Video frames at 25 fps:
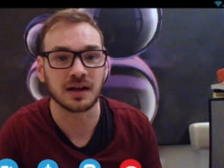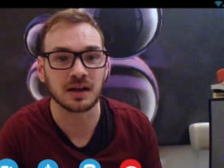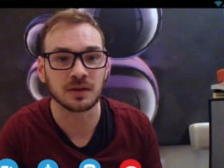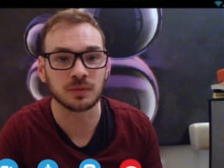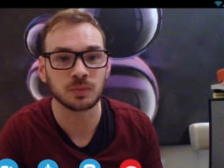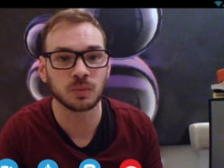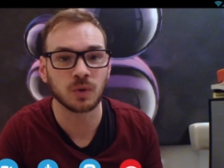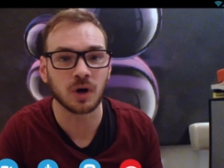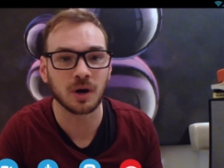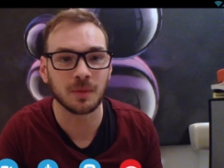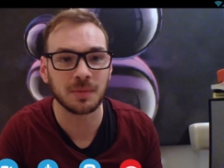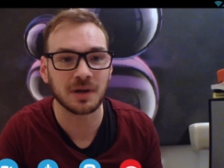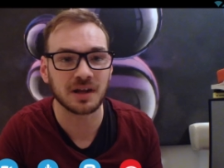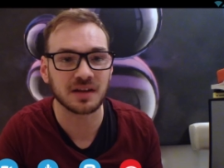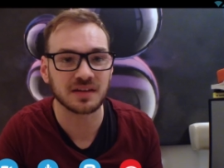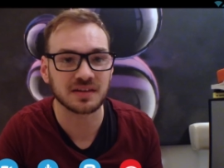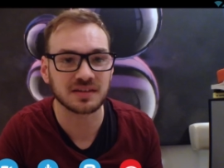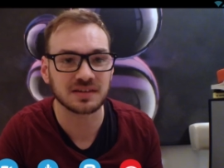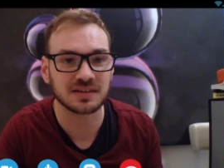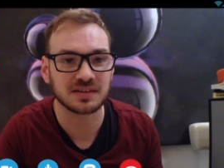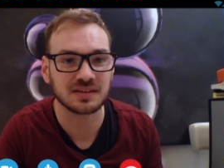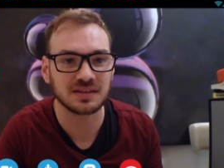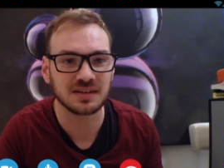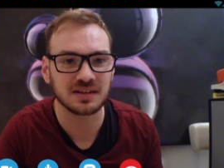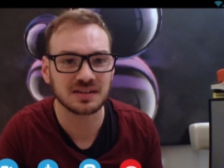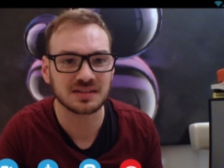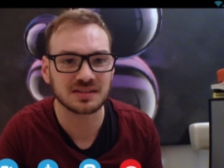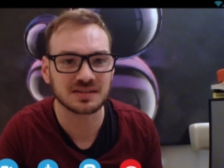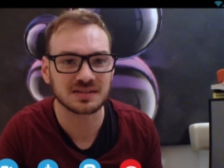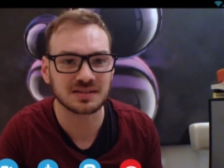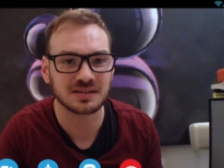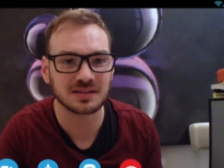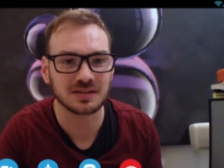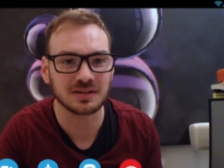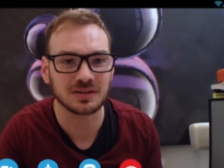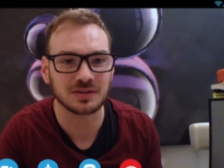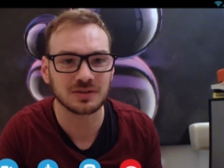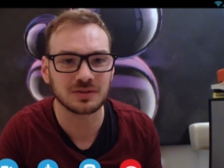and what about
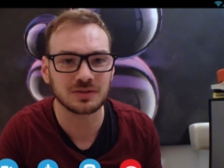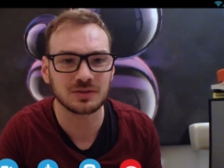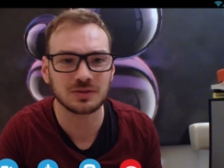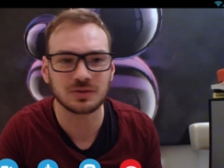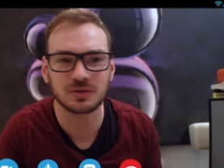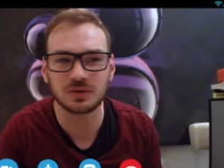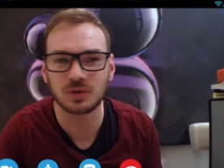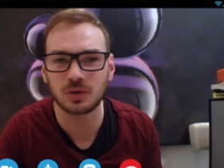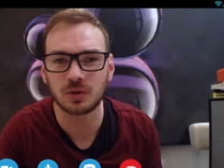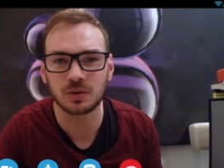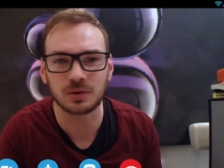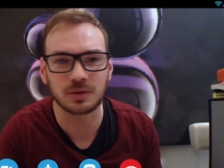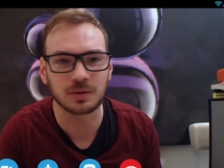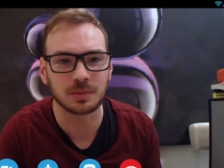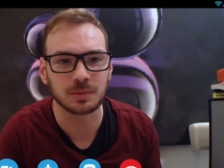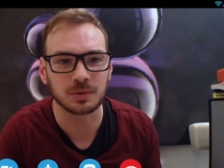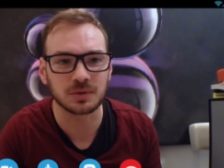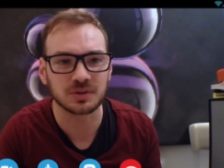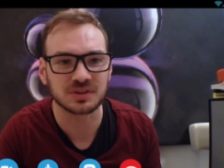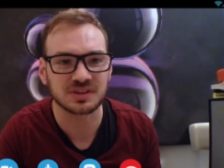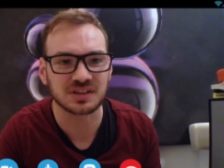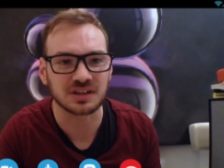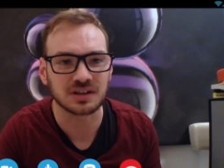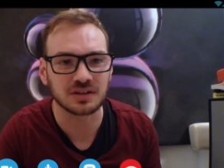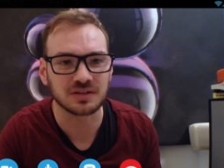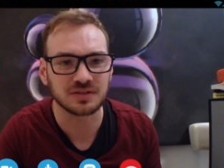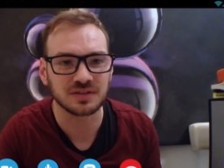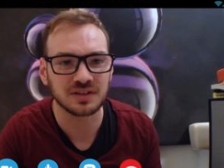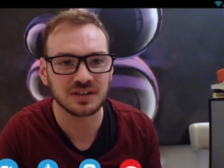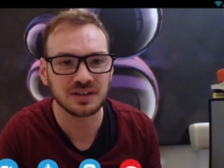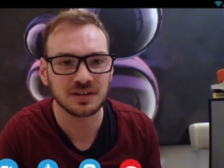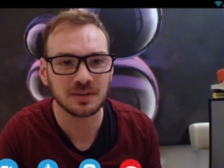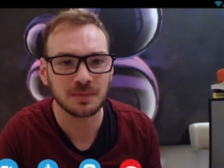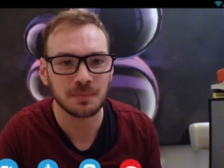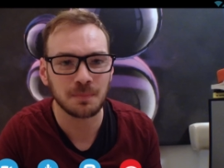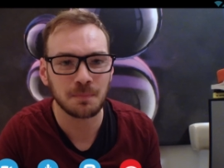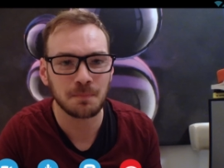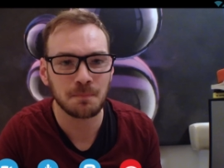this adorable
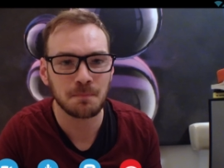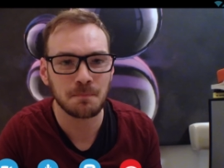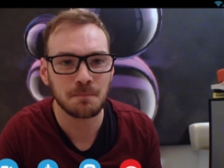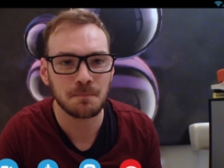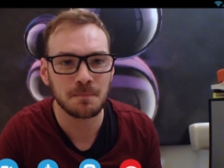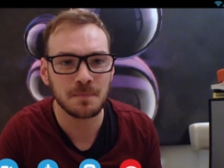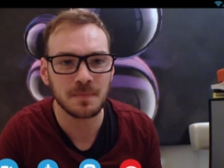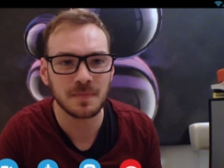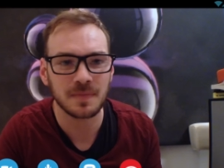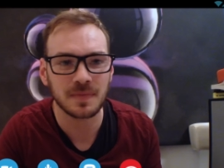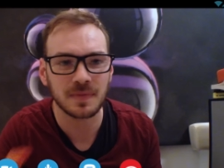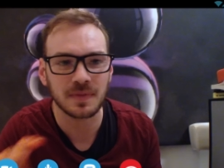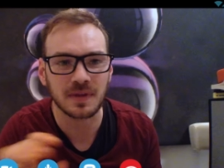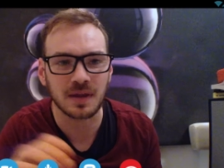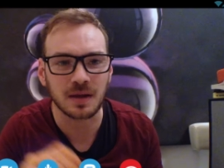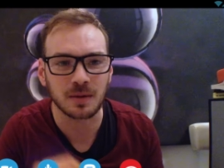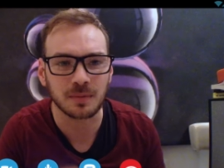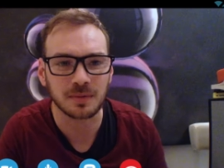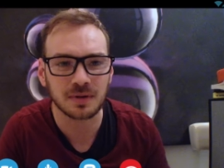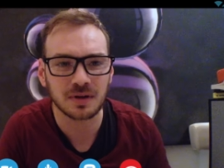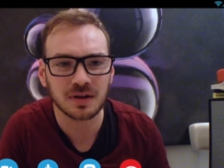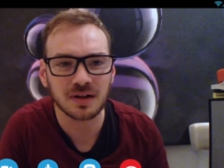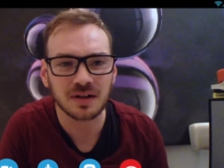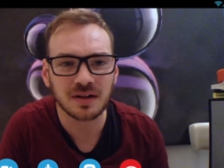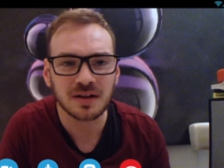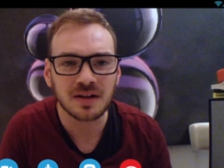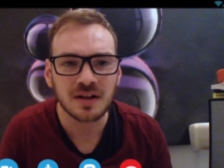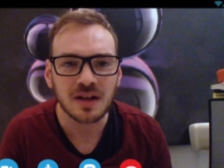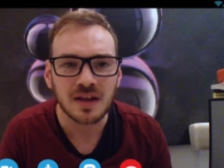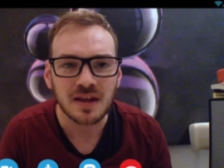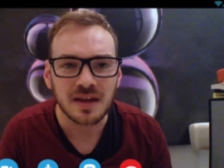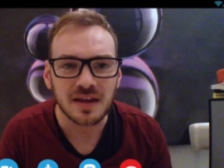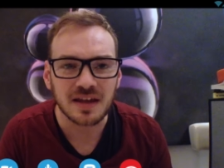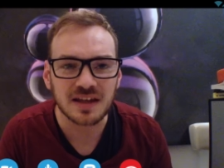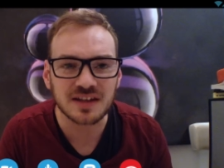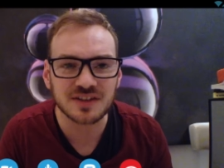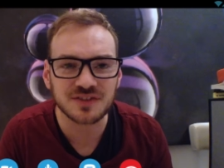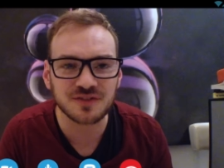selfie? There we are.
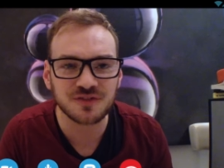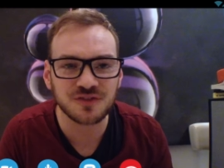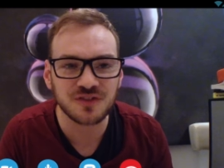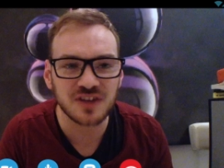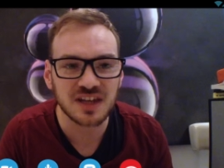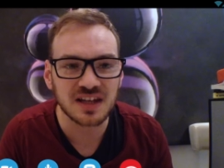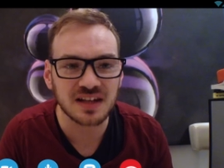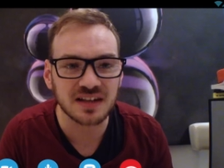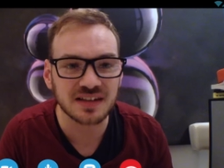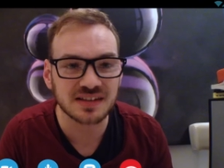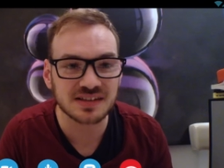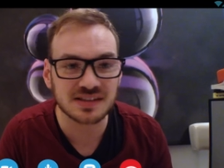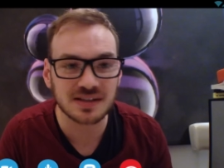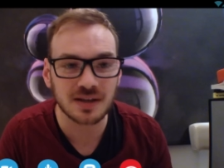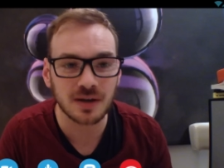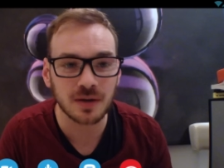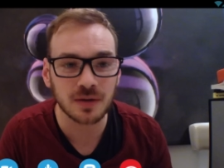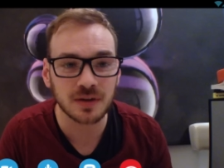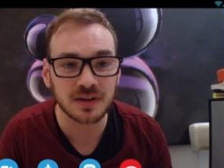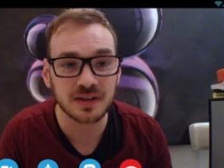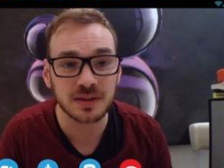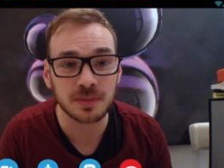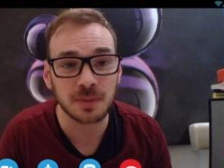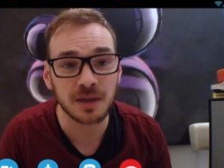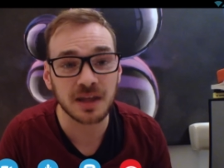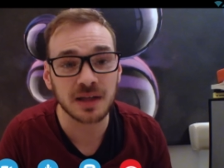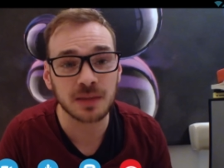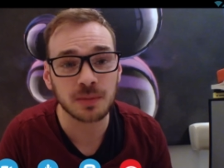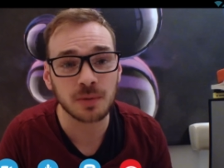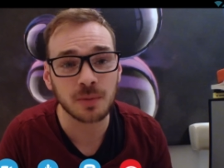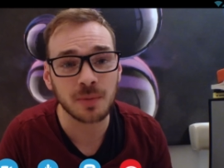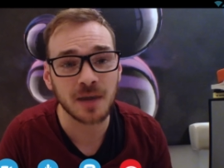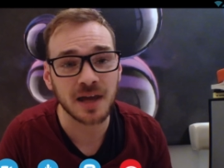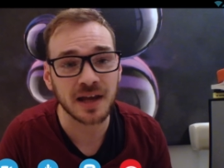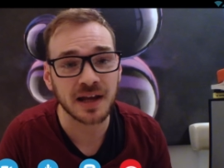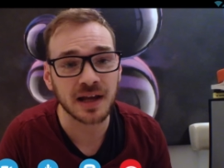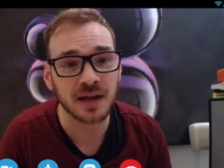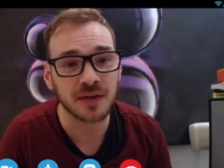Is Felix the only dependable
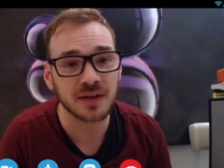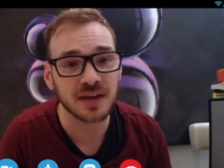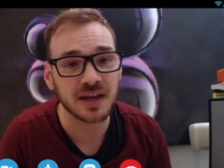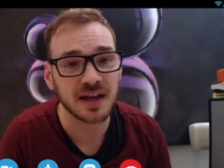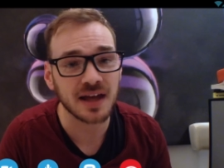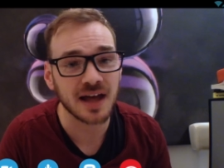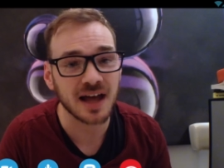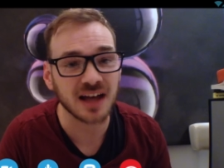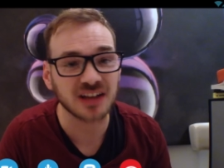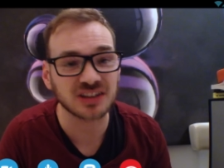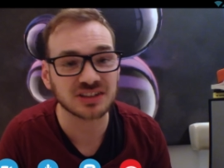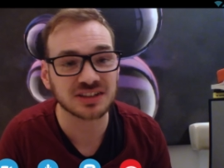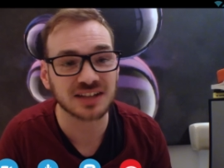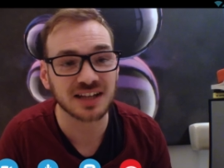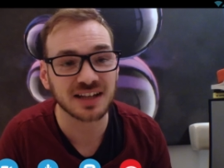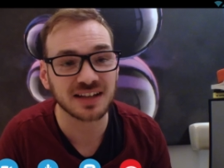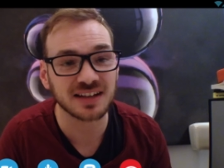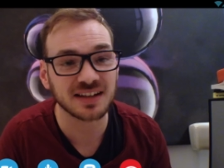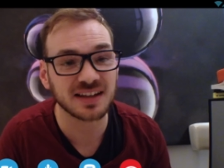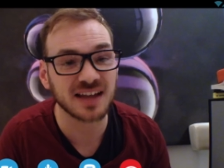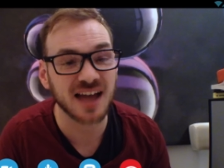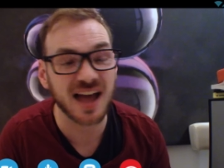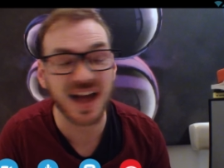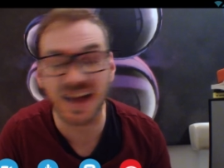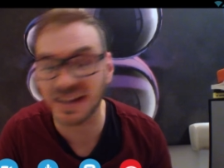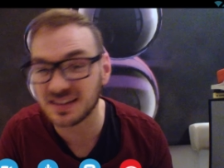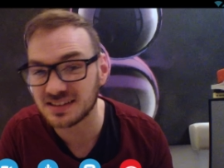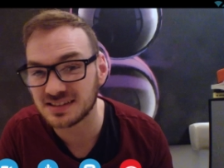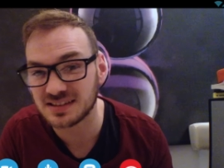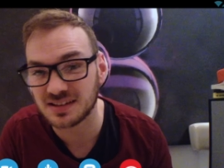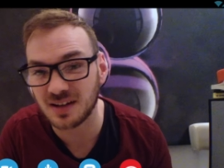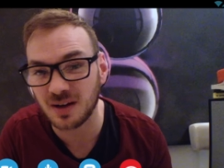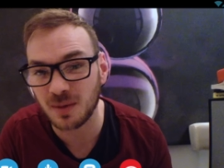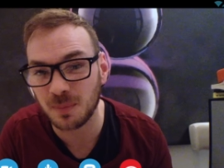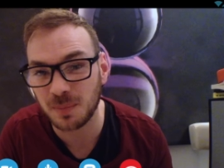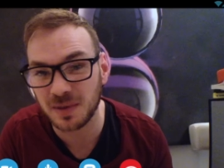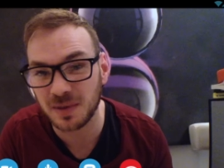man out there? Hashtag cats are